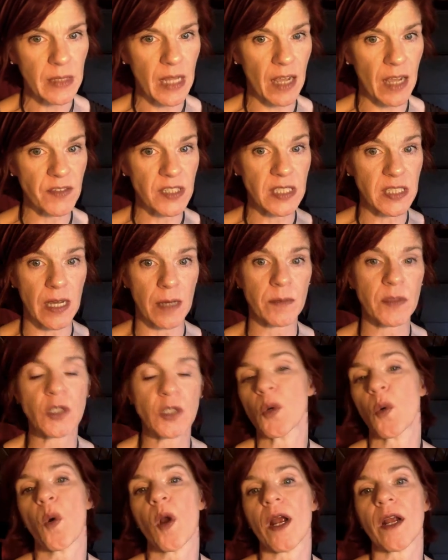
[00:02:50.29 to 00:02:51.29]
of some
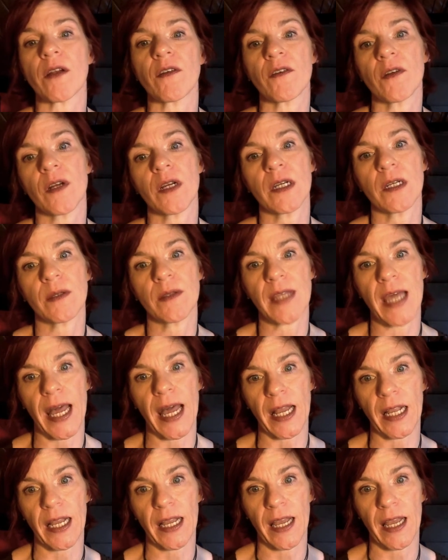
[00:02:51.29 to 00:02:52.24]
sort that